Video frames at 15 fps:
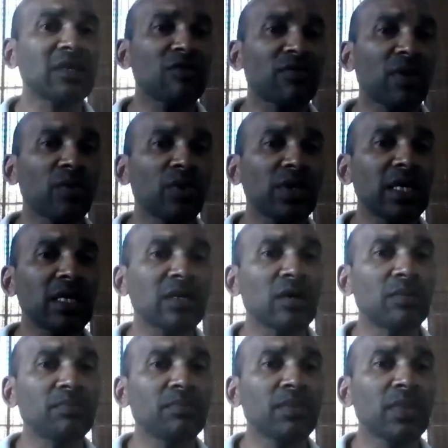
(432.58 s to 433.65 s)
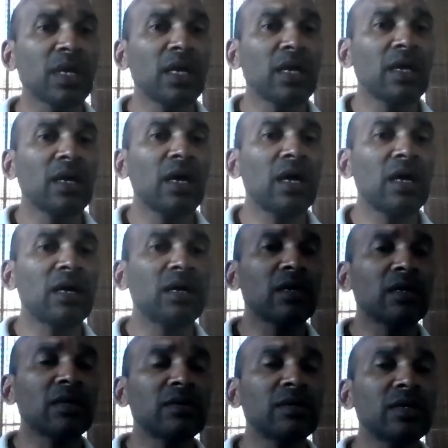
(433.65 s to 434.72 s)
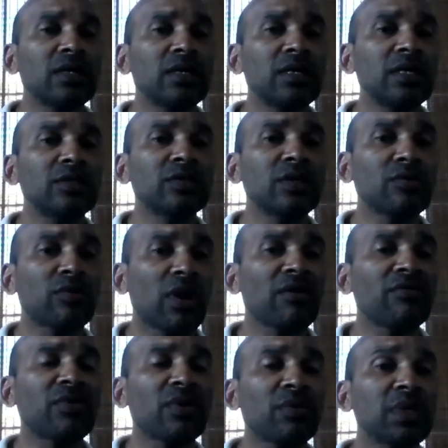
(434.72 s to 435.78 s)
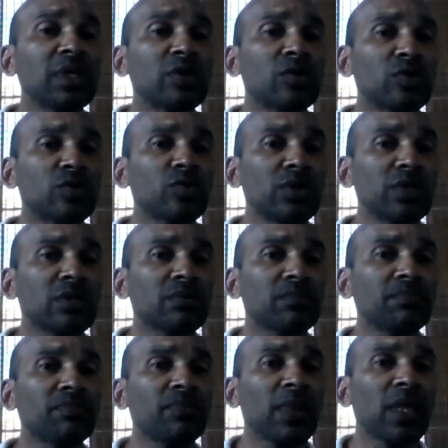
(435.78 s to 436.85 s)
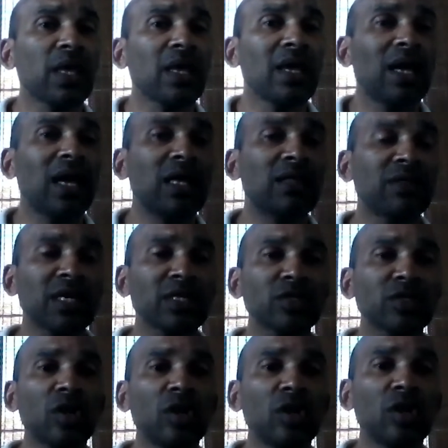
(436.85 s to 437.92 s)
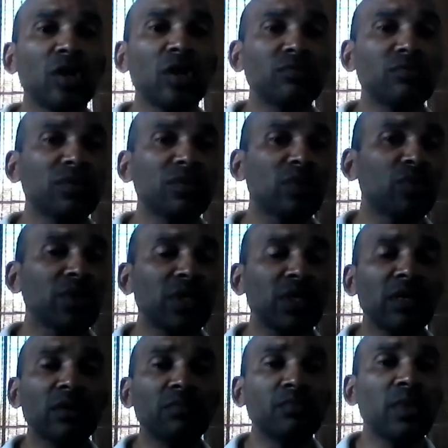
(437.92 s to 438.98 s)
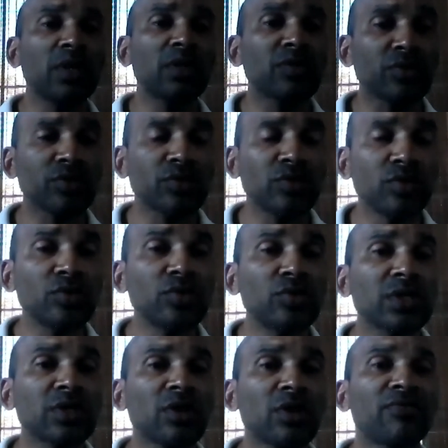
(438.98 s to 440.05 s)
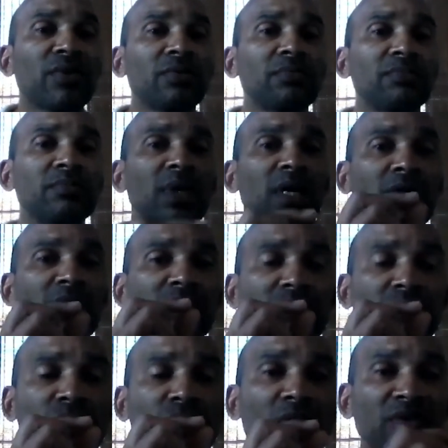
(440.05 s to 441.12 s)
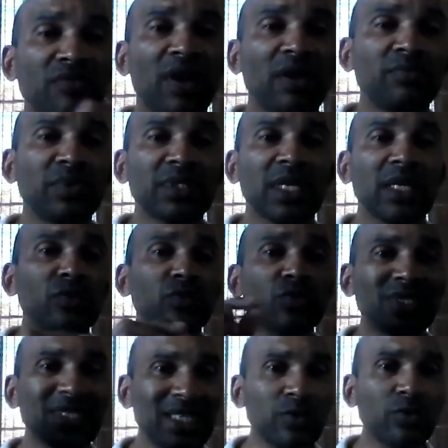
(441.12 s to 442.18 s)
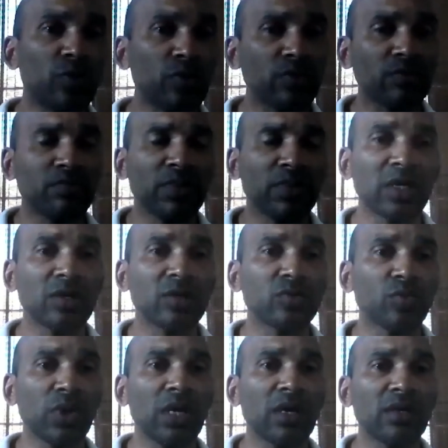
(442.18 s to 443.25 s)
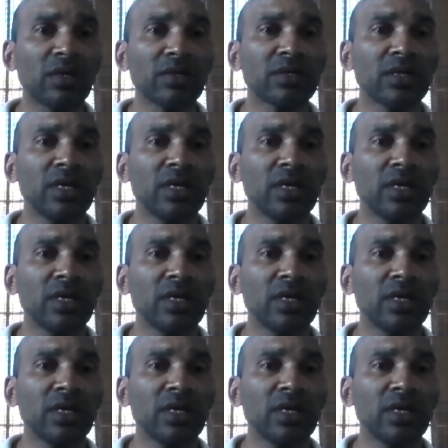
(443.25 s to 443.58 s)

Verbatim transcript: of our income is derived from ecotourism. And that's gone within a month or two, it's gone from 25% to 0, because we are not,